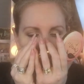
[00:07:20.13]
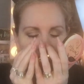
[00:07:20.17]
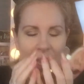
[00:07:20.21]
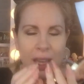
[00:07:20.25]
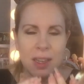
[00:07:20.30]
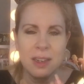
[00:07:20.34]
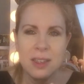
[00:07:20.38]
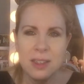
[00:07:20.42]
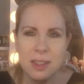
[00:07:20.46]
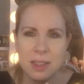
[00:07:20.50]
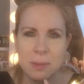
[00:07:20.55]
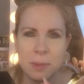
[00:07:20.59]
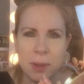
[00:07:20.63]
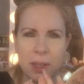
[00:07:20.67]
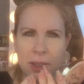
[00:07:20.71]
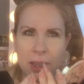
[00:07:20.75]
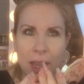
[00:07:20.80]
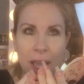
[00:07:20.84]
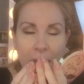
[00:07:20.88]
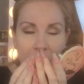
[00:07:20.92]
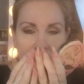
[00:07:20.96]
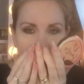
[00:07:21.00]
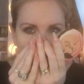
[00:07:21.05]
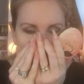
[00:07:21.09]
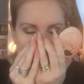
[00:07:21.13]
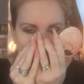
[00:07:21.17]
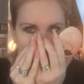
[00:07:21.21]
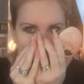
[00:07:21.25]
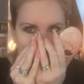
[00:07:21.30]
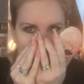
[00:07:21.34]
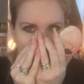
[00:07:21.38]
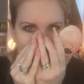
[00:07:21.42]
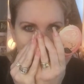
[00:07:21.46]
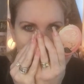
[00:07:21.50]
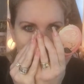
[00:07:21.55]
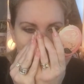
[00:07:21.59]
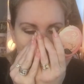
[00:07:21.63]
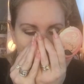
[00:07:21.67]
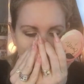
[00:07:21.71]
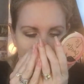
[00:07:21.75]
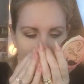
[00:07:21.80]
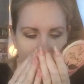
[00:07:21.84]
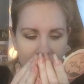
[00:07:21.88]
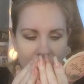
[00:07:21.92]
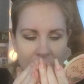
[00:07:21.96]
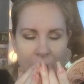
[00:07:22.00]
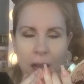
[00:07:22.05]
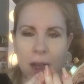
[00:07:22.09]
and does it smell? Yeah.
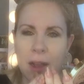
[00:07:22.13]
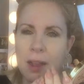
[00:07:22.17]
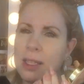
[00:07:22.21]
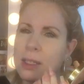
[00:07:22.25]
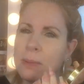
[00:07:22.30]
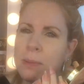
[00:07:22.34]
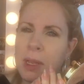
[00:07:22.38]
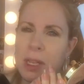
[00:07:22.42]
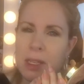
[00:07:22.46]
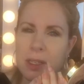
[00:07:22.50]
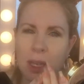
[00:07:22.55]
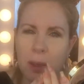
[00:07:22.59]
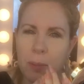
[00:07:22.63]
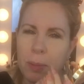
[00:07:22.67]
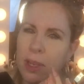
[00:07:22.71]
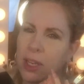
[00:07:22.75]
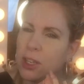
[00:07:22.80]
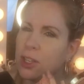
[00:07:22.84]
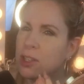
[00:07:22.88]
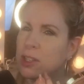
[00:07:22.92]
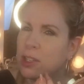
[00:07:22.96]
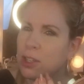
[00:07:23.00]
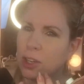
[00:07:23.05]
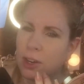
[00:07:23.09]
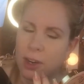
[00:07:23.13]
Oh, it smells like peaches and